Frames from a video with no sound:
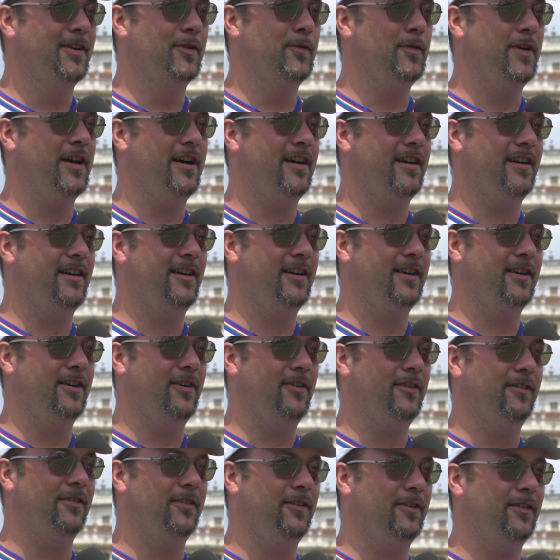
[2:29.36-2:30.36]
we are
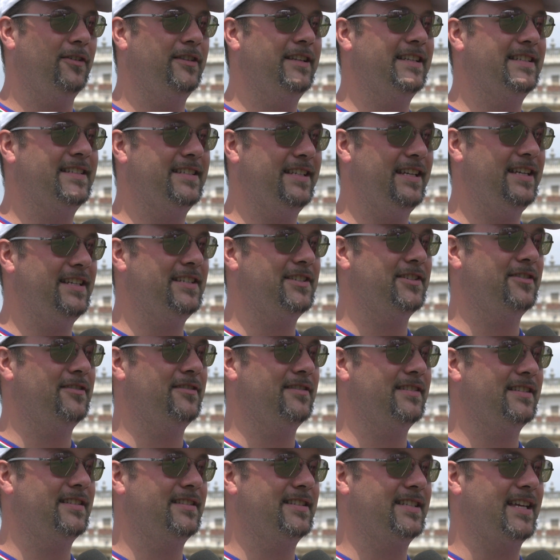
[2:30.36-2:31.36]
all, all the
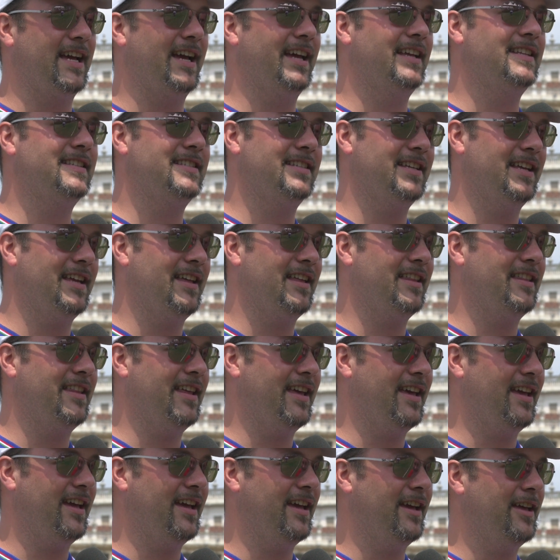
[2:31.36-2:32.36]
season since uh,
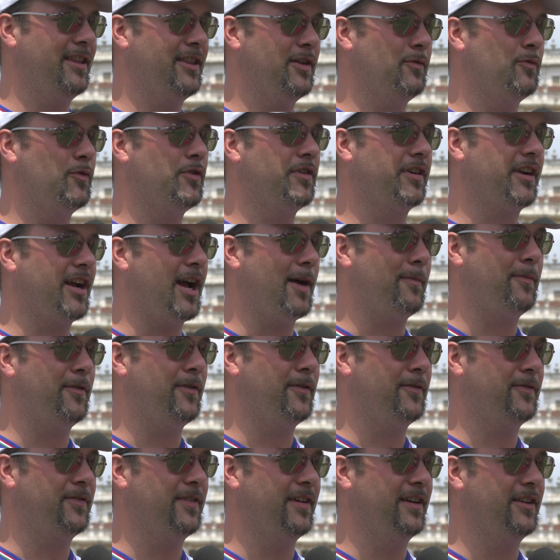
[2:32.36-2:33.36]
the the World Cup
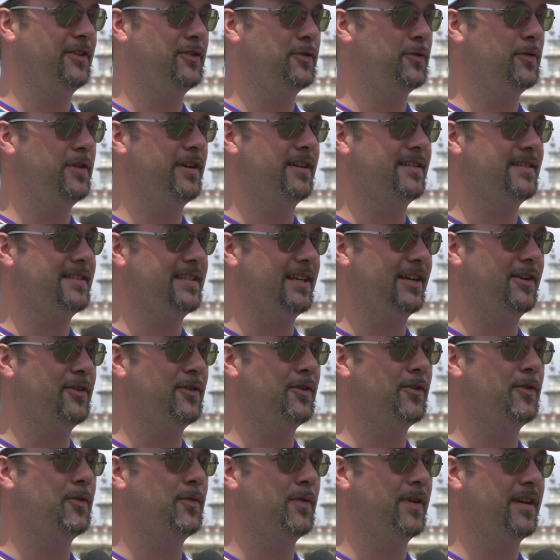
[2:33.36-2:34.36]
of uh, two years
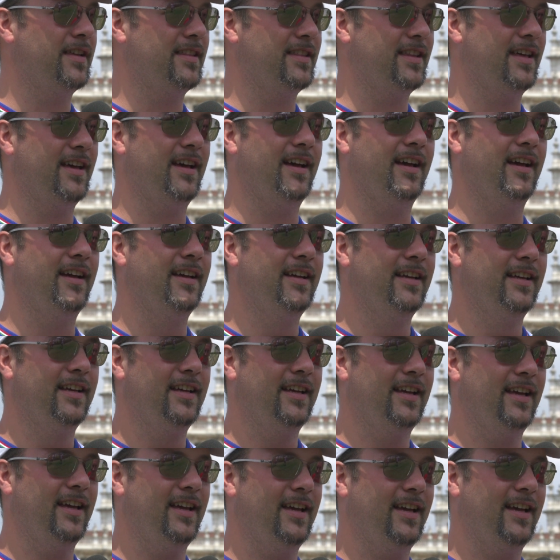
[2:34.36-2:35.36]
ago with uh,
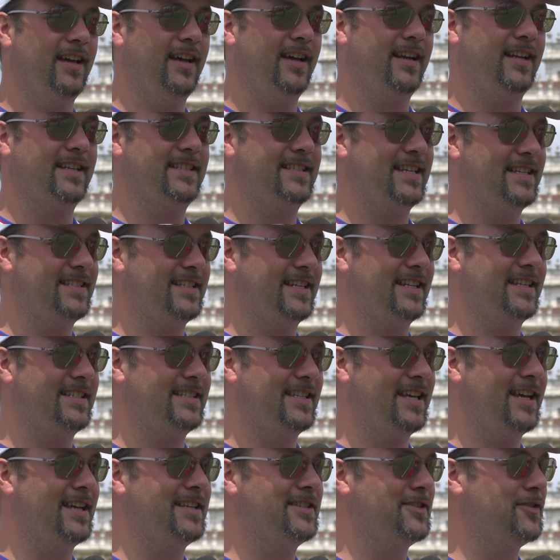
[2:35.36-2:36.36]
uh Anastasia
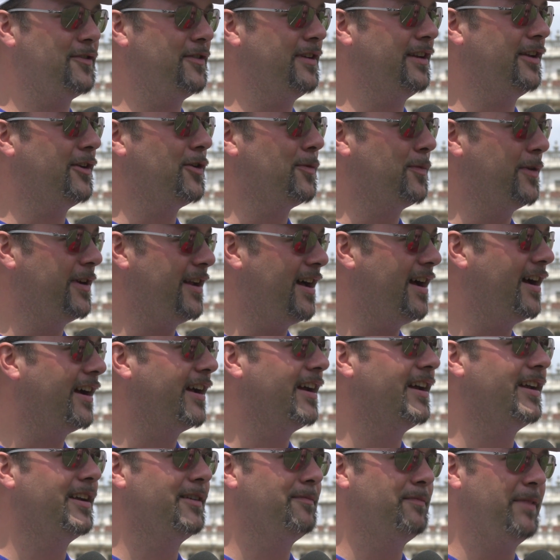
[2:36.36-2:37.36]
Anastasio in
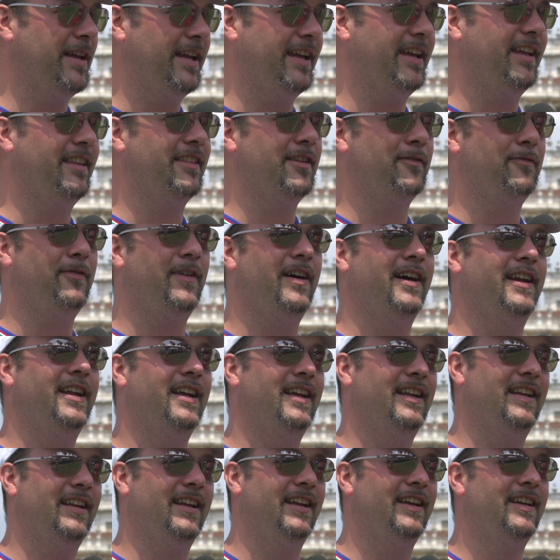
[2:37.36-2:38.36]
Copenhagen making the
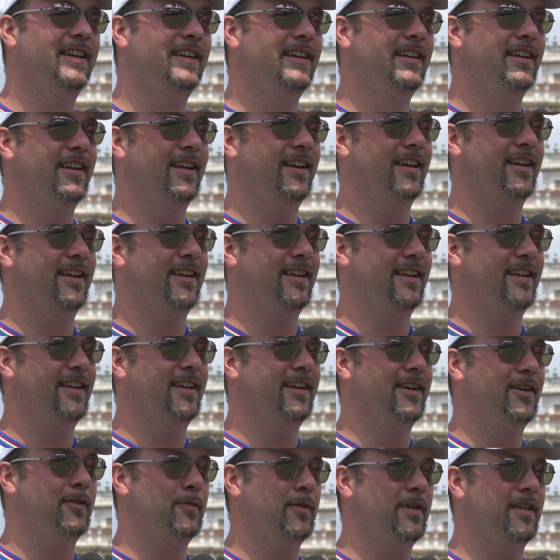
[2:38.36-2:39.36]
final
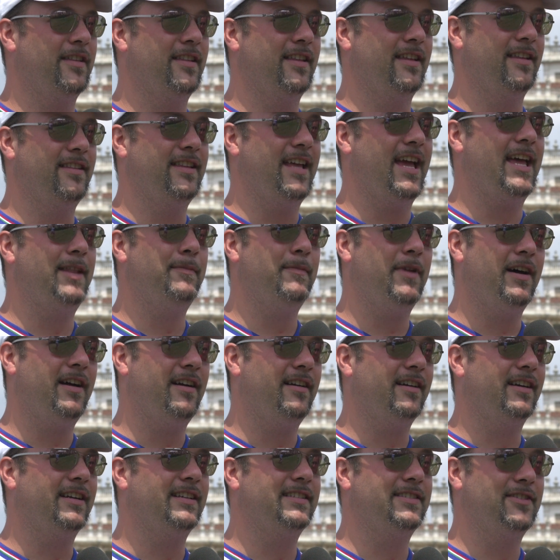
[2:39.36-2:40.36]
uh, with uh,
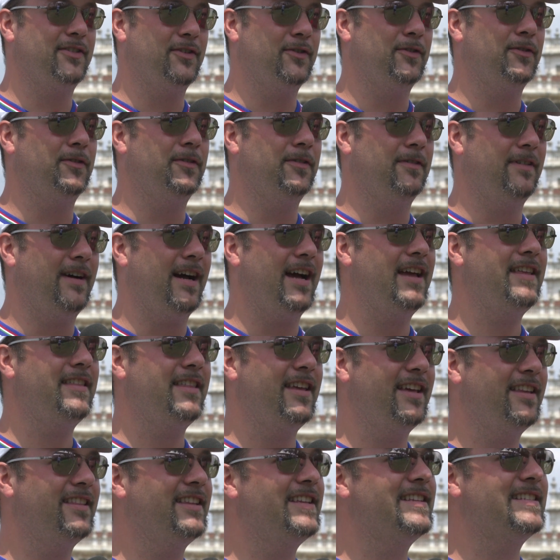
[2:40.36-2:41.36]
Denmark. So I
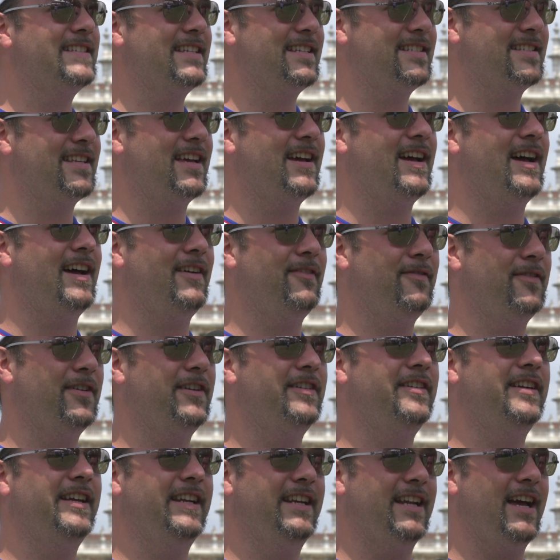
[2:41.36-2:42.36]
think this is a, a
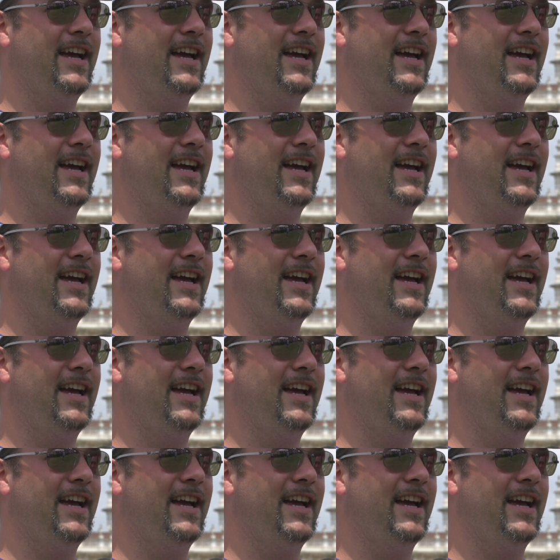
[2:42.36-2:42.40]
very